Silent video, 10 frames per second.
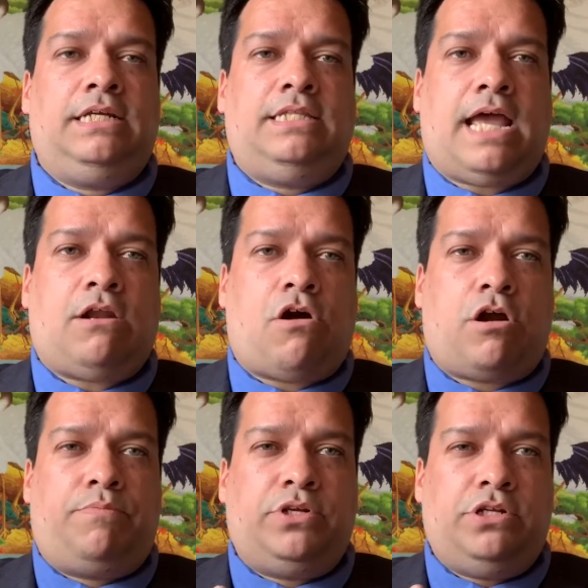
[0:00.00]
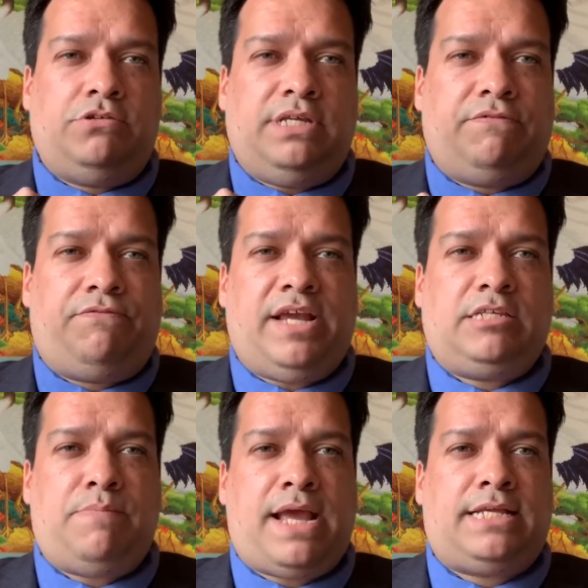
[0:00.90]
that are producing
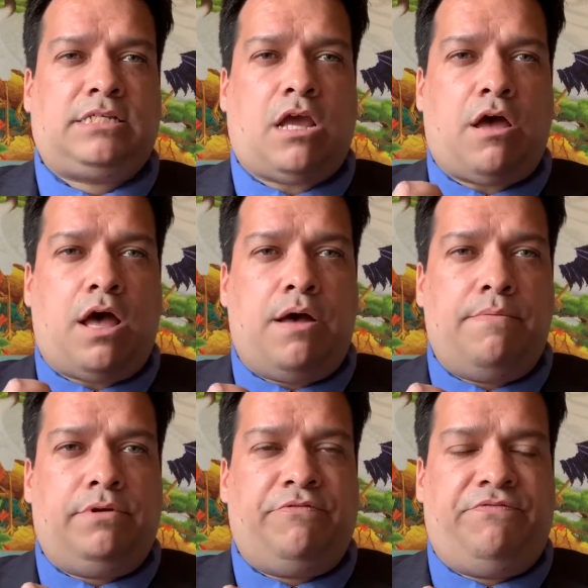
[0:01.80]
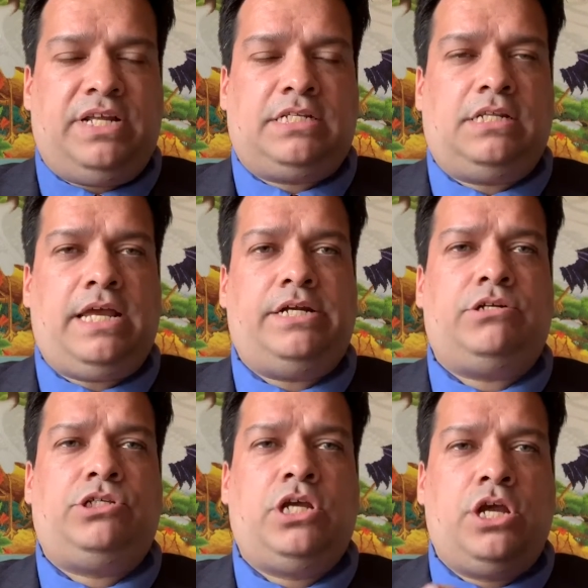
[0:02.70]
face masks,
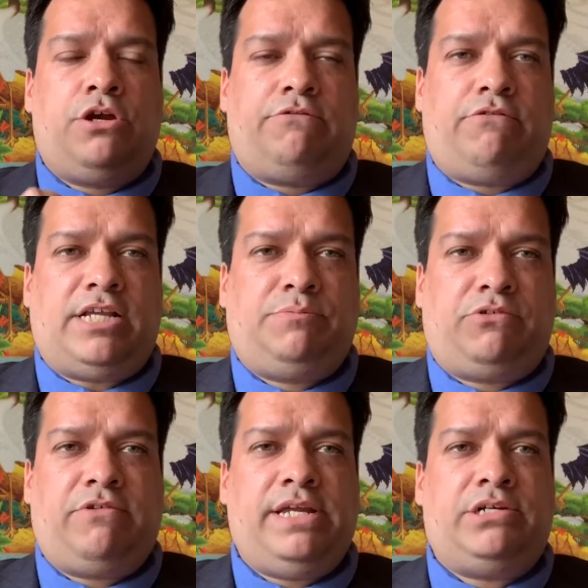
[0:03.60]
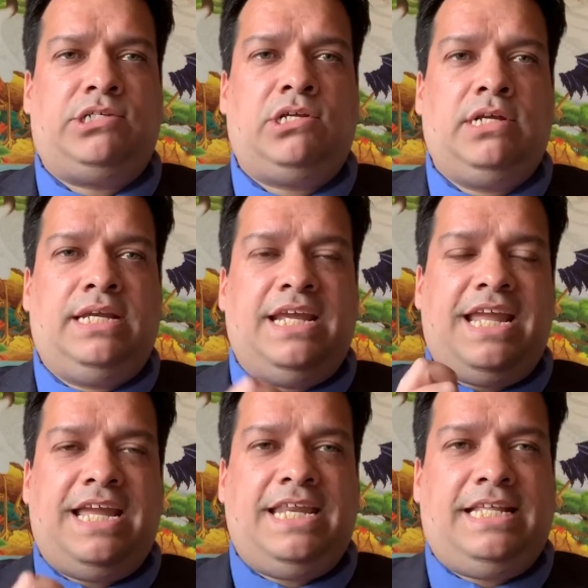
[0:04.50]
ventilators, respirators,
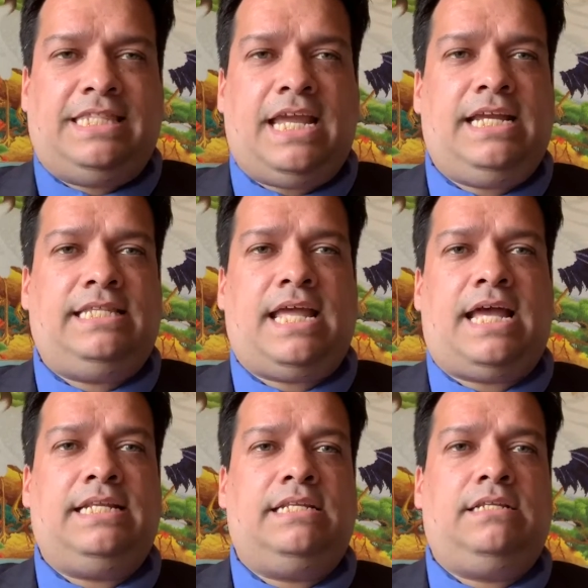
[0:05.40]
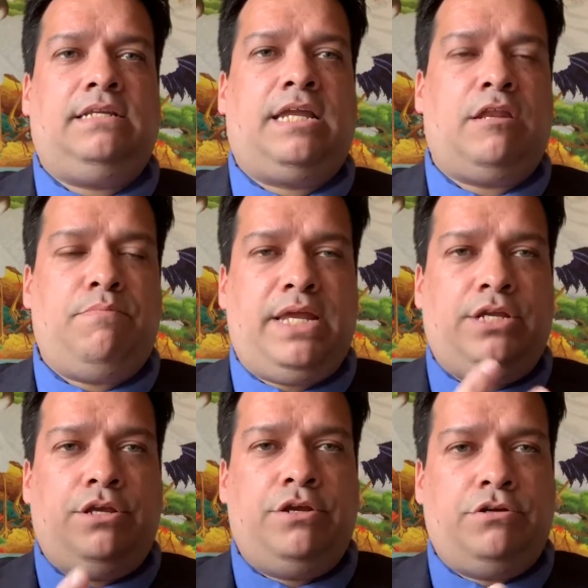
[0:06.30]
anything that can be
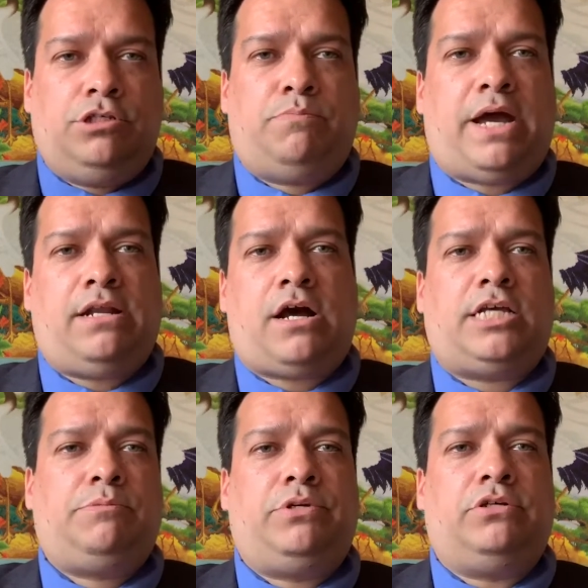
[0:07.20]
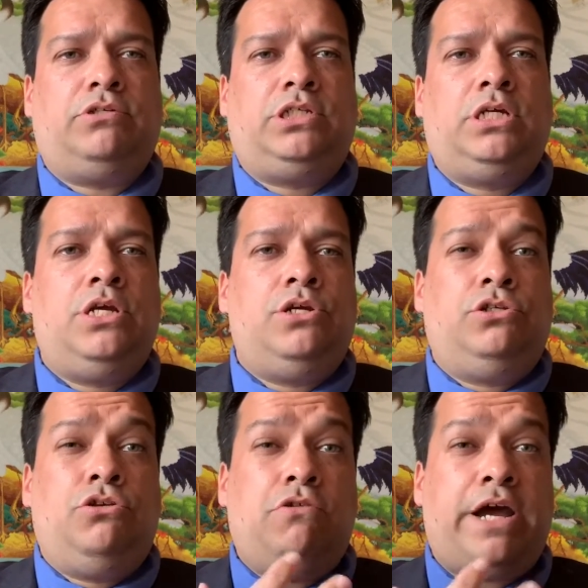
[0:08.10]
used by the hospitals
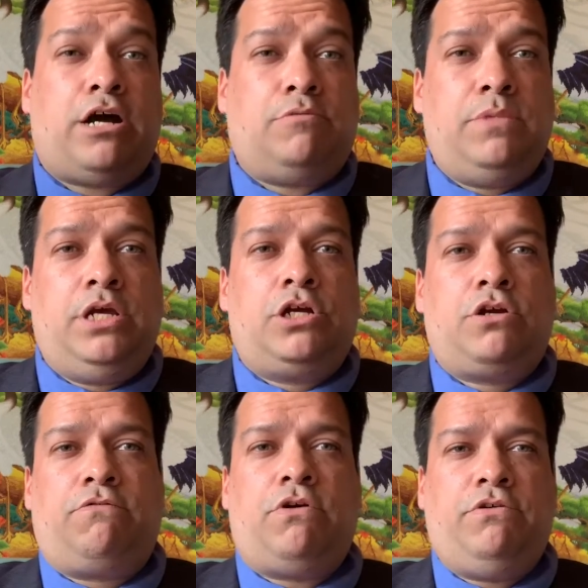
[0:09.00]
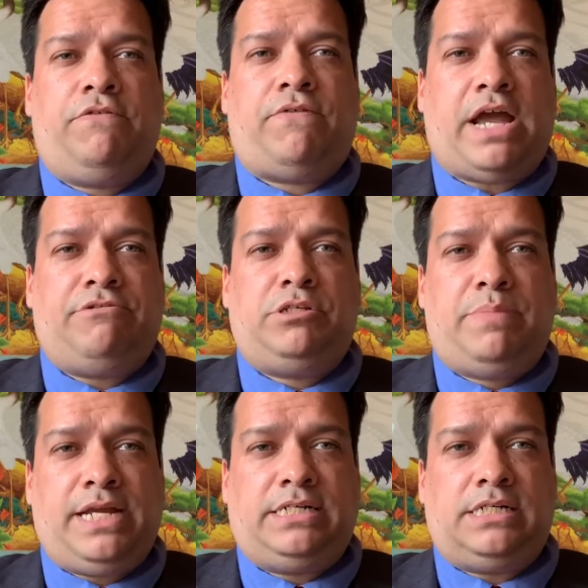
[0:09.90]
to help coronavirus
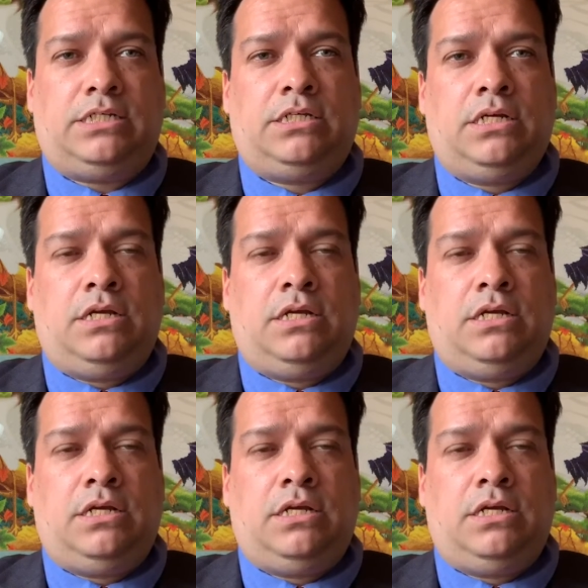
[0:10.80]
patients